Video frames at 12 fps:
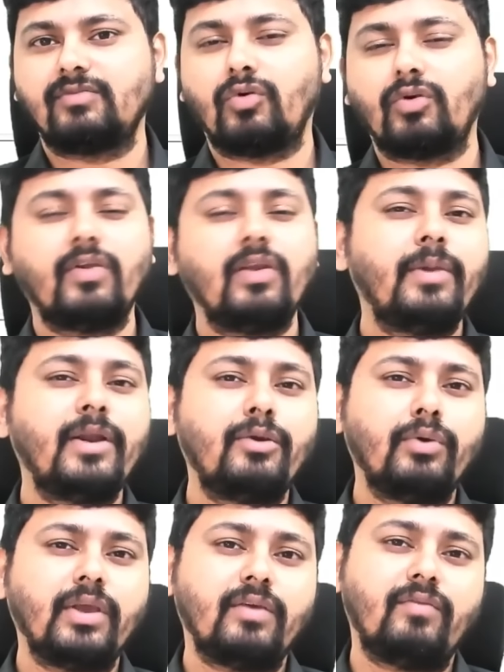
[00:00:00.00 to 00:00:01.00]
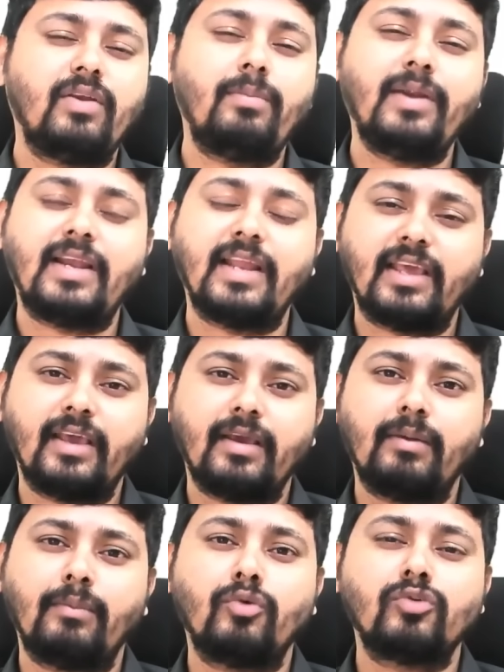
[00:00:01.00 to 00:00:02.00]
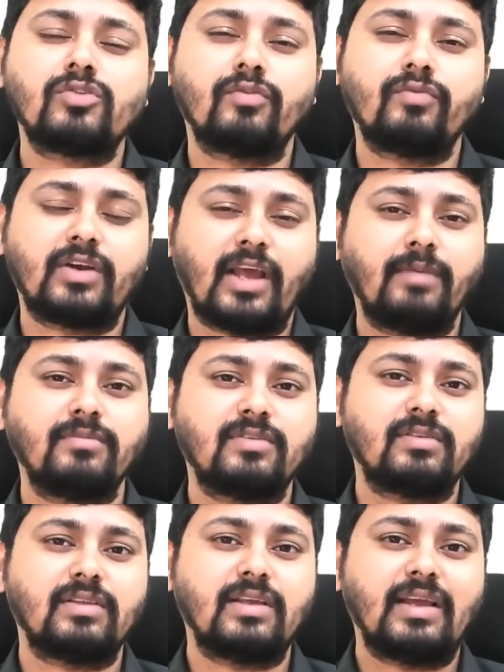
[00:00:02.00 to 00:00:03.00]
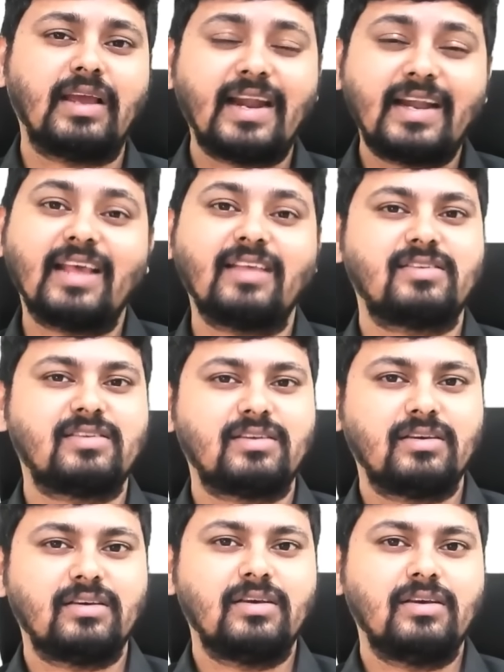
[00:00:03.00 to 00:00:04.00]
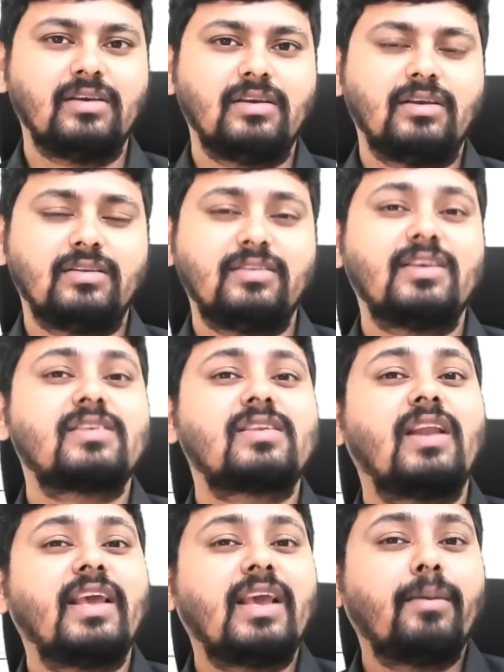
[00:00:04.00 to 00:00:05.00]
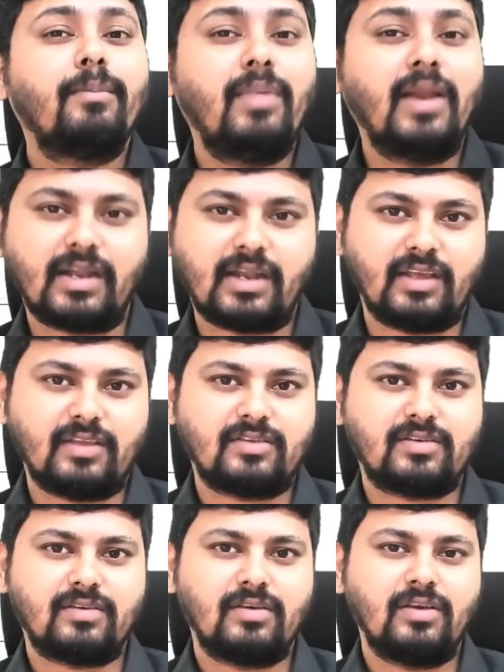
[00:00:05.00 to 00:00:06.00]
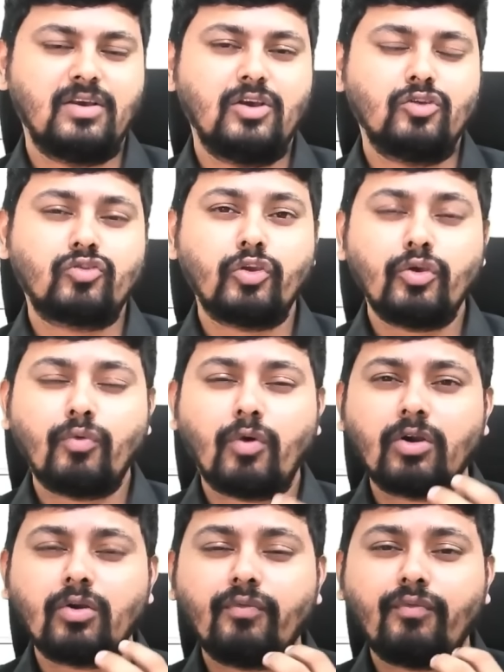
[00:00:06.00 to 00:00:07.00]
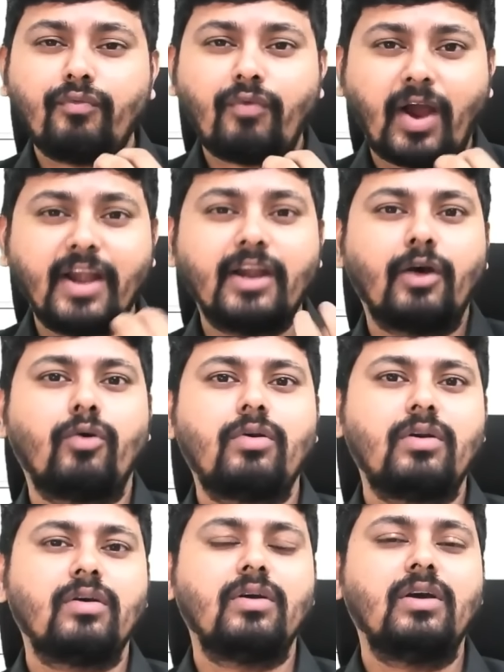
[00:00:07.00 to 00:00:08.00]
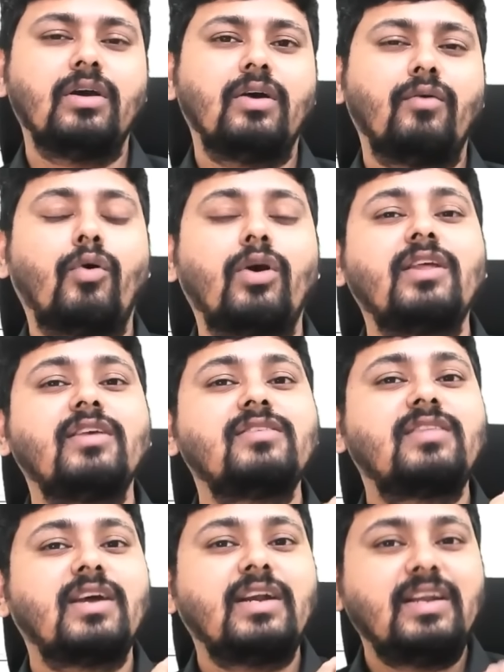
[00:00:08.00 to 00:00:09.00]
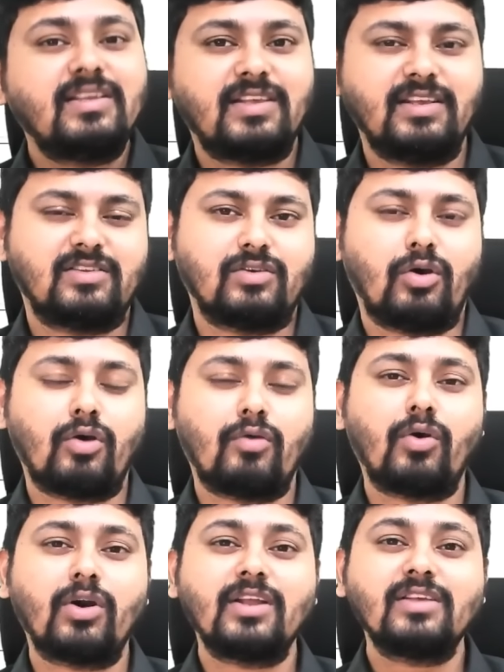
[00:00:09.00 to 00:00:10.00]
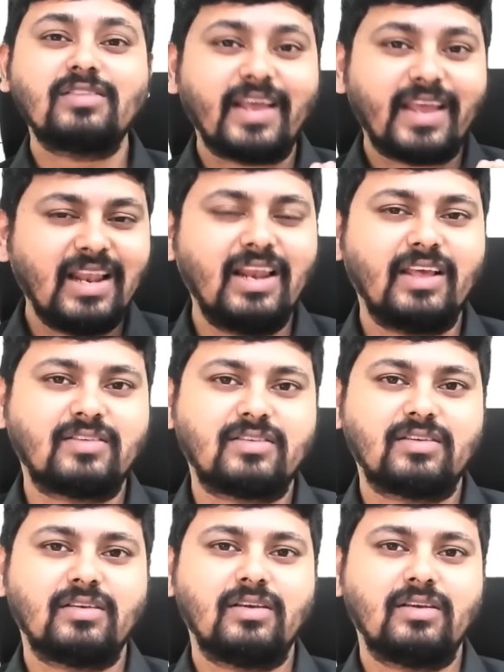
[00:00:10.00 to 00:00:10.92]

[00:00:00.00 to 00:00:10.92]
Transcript: What we'll be doing, we'll be taking most of the times a test, just like a blood test. So you want to find out what is the disease or what is the illness.